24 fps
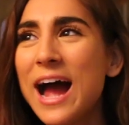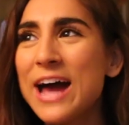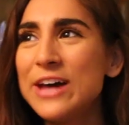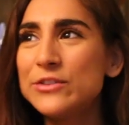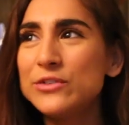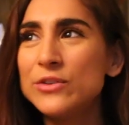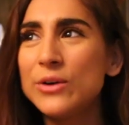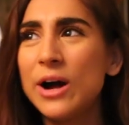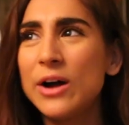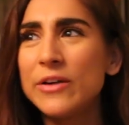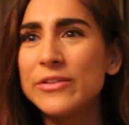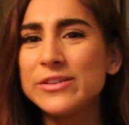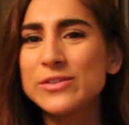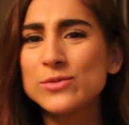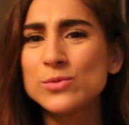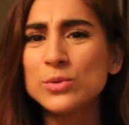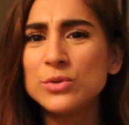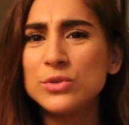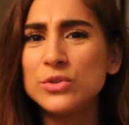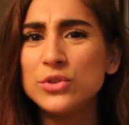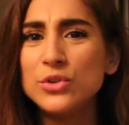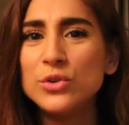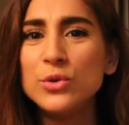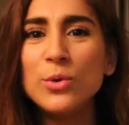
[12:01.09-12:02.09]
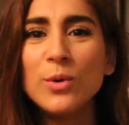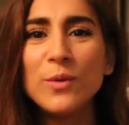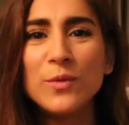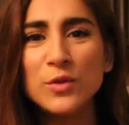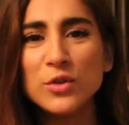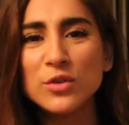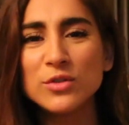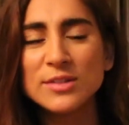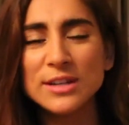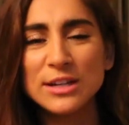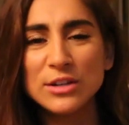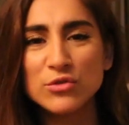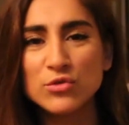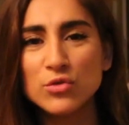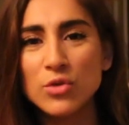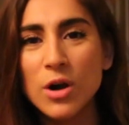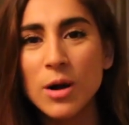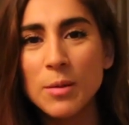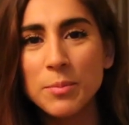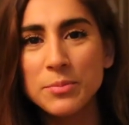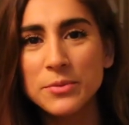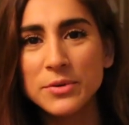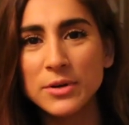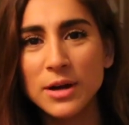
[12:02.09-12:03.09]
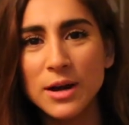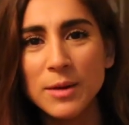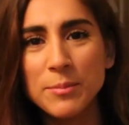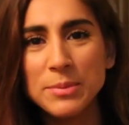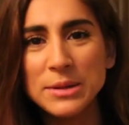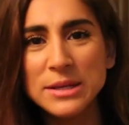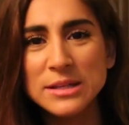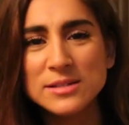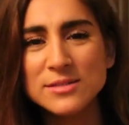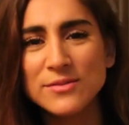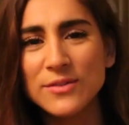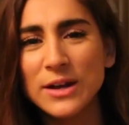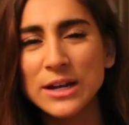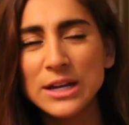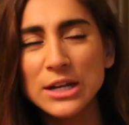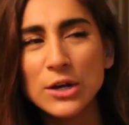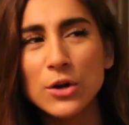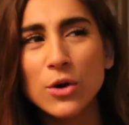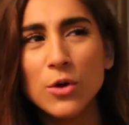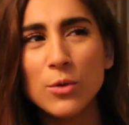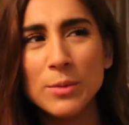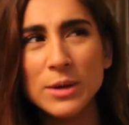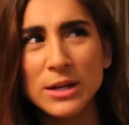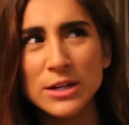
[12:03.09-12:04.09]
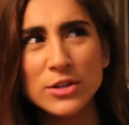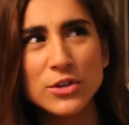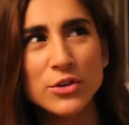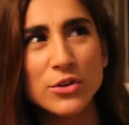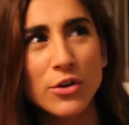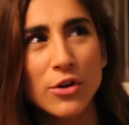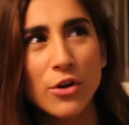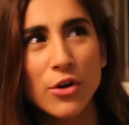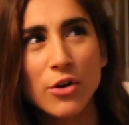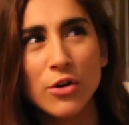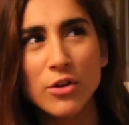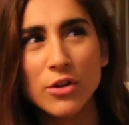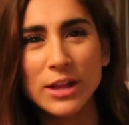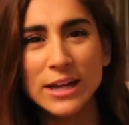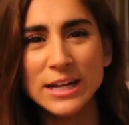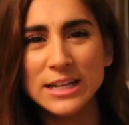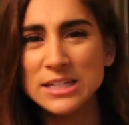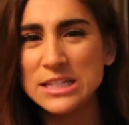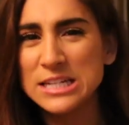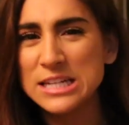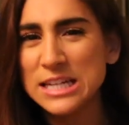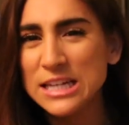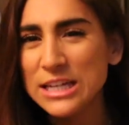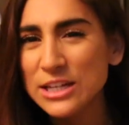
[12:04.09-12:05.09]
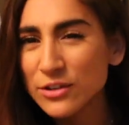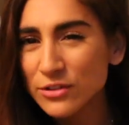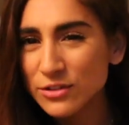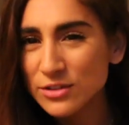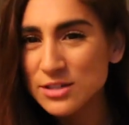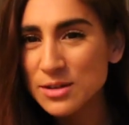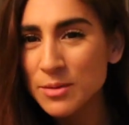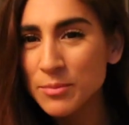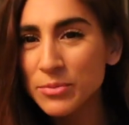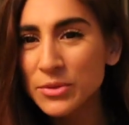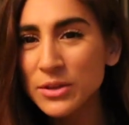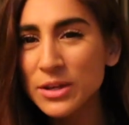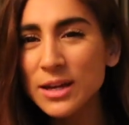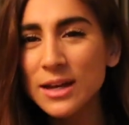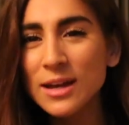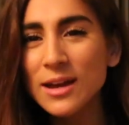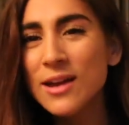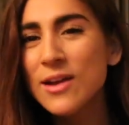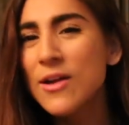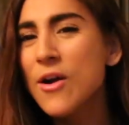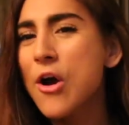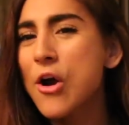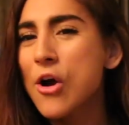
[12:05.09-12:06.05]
I don't know how this would do if you just like dropped a piece of honeycomb into your like tea or something.